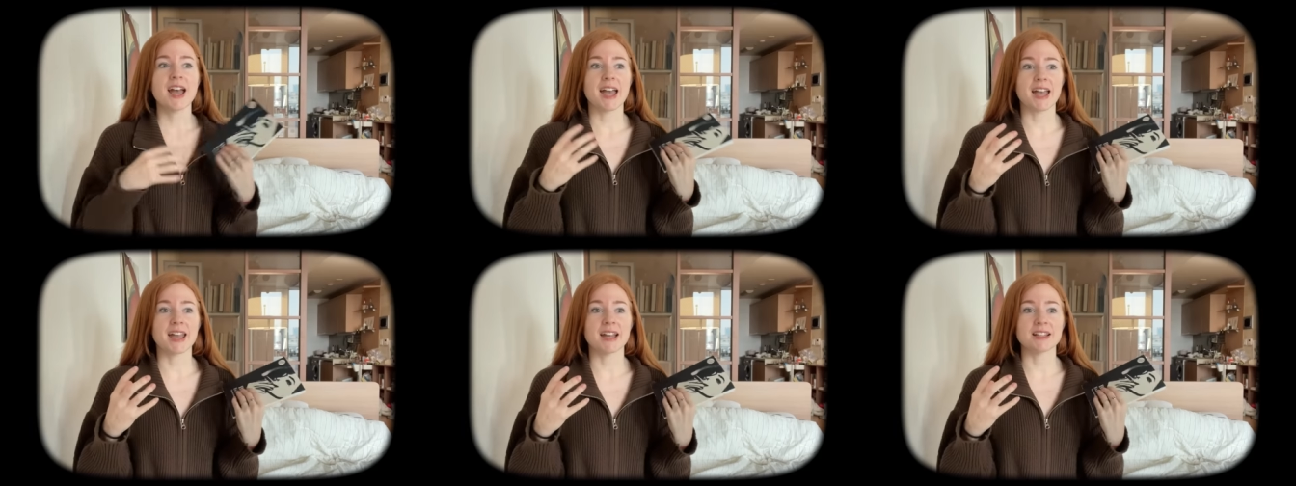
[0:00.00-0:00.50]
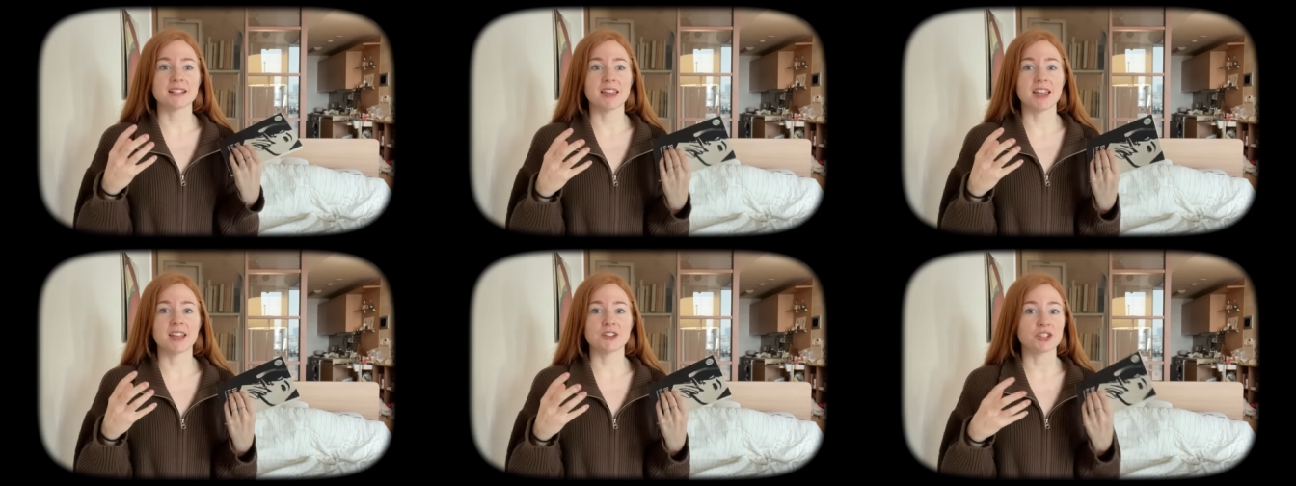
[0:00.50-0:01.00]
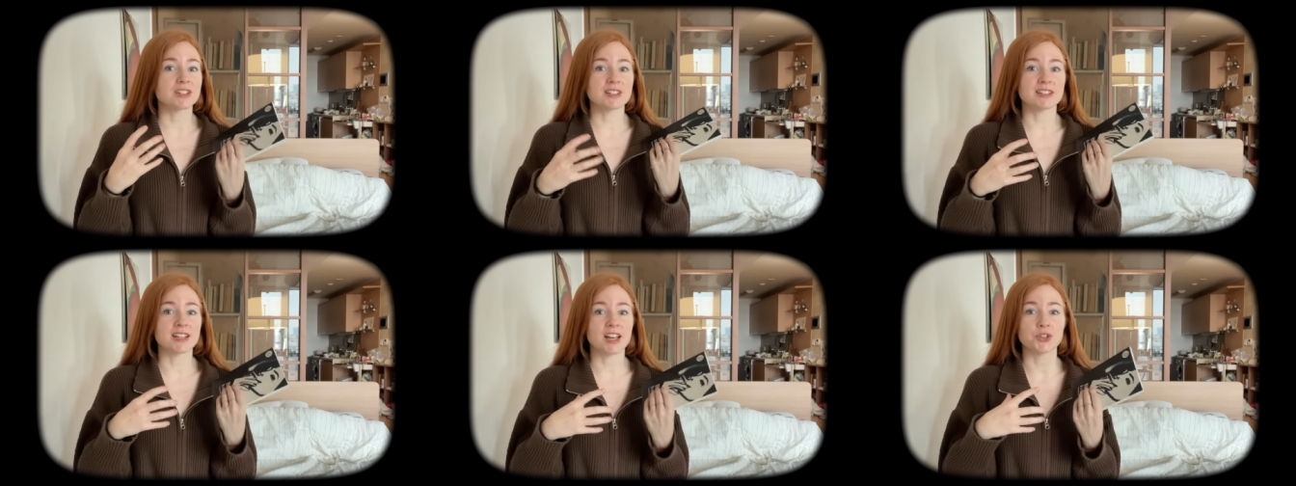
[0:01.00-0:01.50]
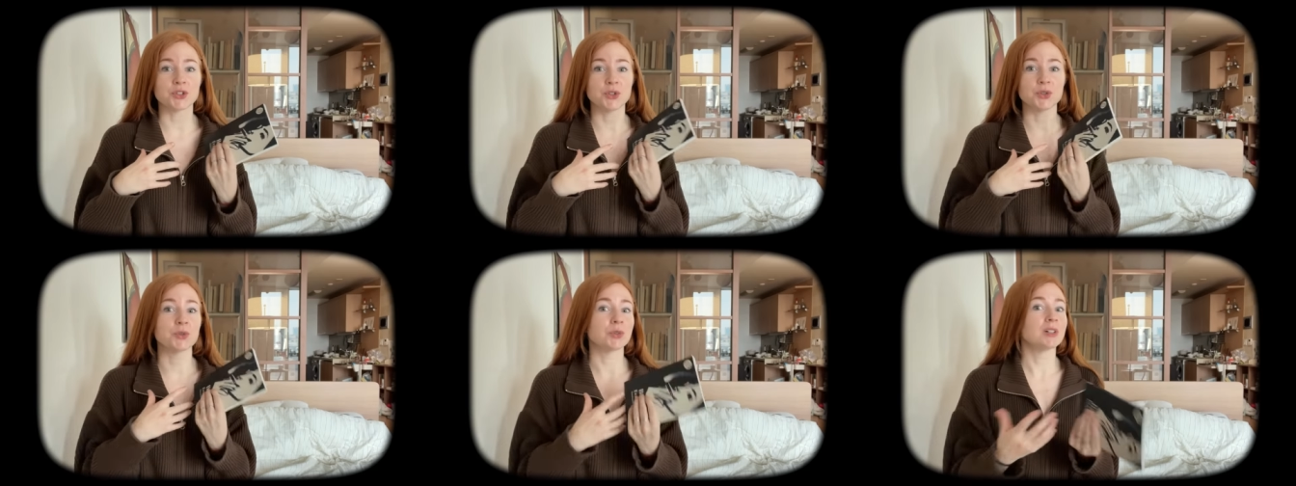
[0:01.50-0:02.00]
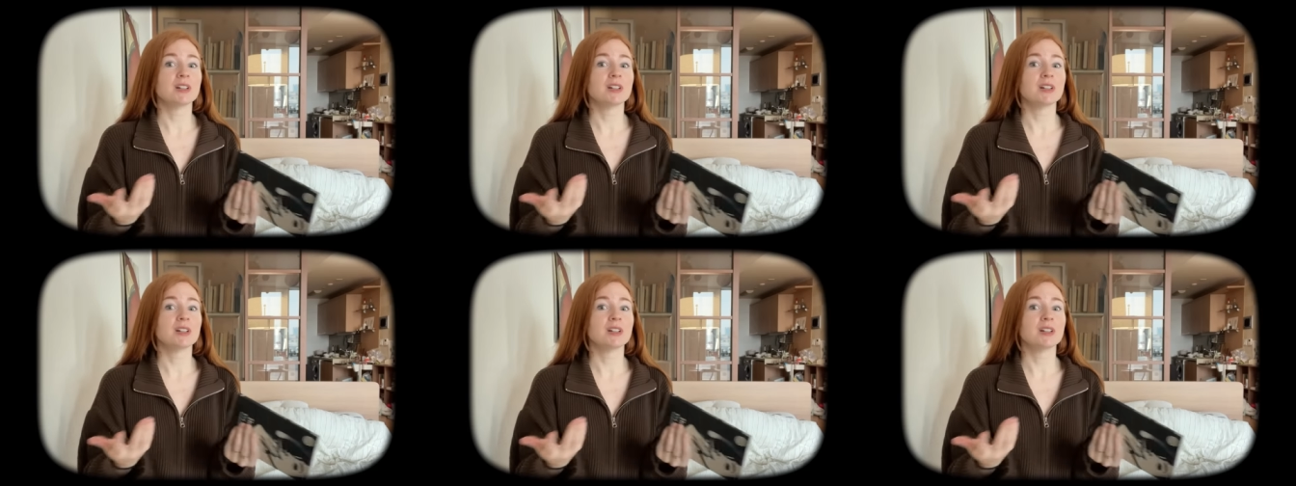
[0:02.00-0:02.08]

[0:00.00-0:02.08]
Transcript: and they just decide to